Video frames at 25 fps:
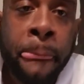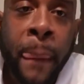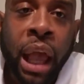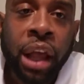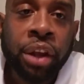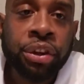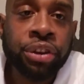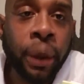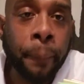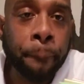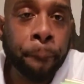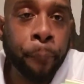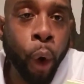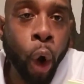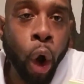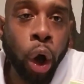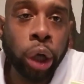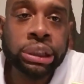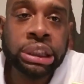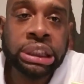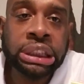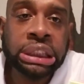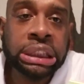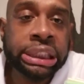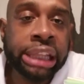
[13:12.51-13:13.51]

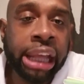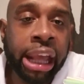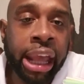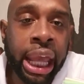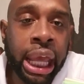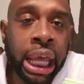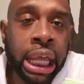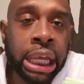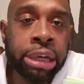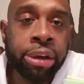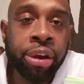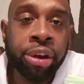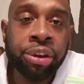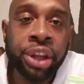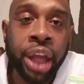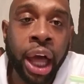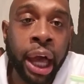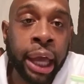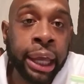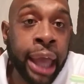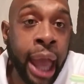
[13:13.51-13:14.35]
supporters in the